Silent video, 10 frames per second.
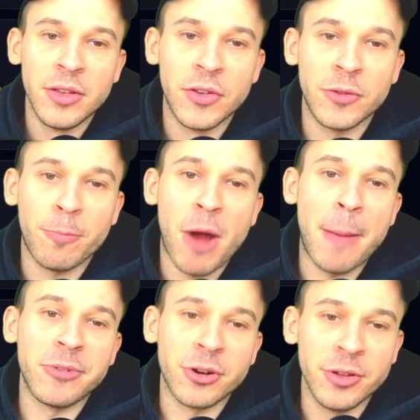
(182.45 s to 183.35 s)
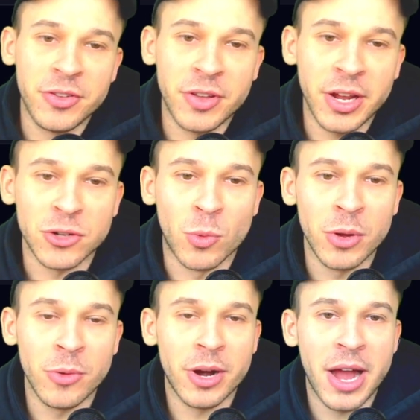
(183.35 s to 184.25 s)
This prop is currently sitting at
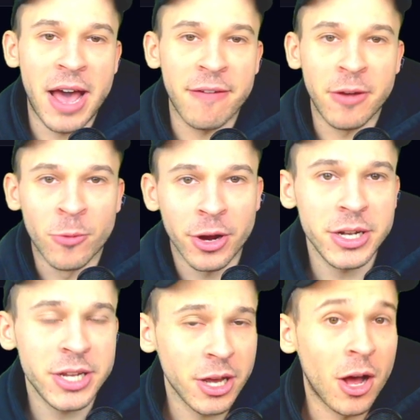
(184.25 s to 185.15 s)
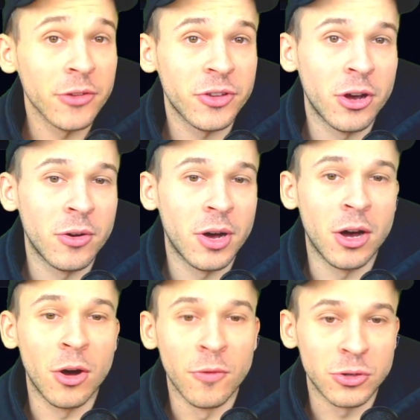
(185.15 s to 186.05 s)
21.5, and we're going to take also uh,
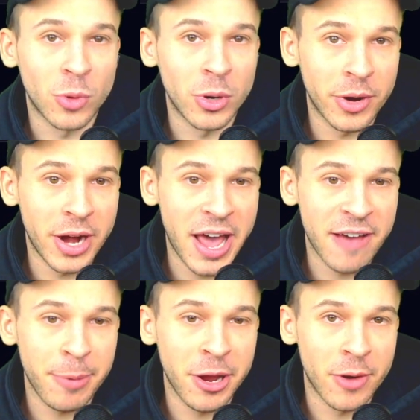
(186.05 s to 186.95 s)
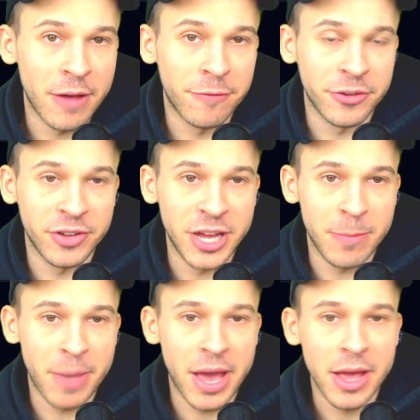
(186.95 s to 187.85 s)
over 21.5 PRA for
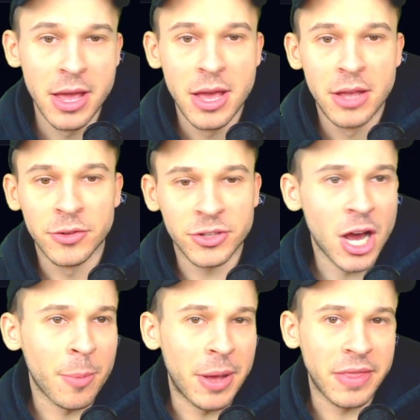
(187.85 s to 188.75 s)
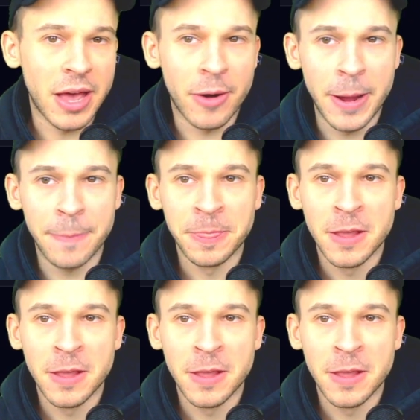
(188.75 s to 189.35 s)
Saddiq Bey. Let's talk about that, right?